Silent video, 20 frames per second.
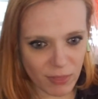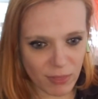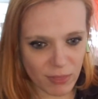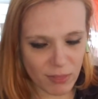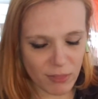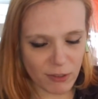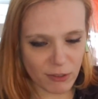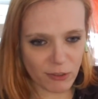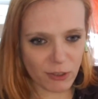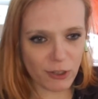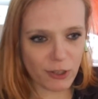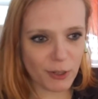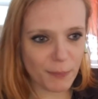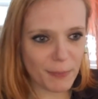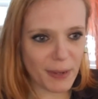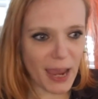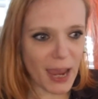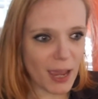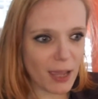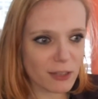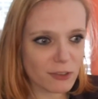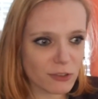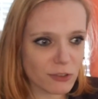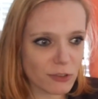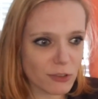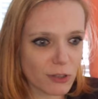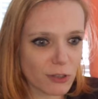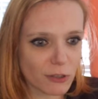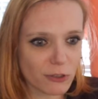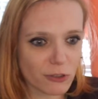the term cancel
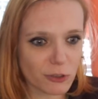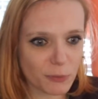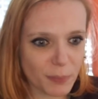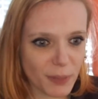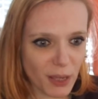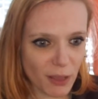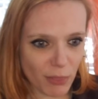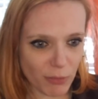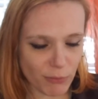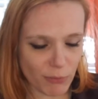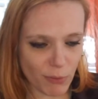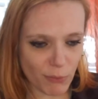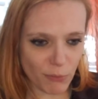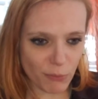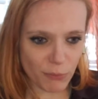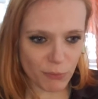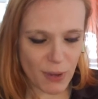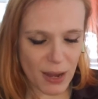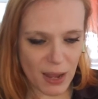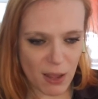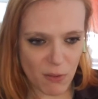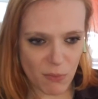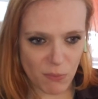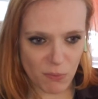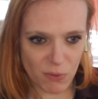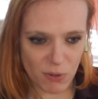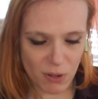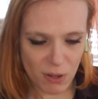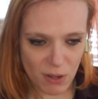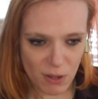culture being thrown around
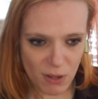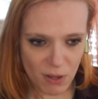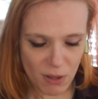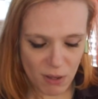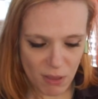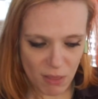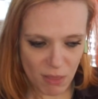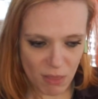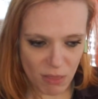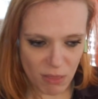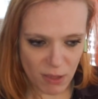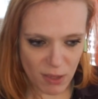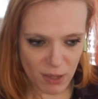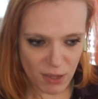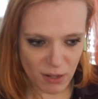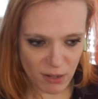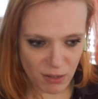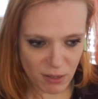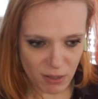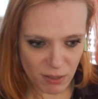that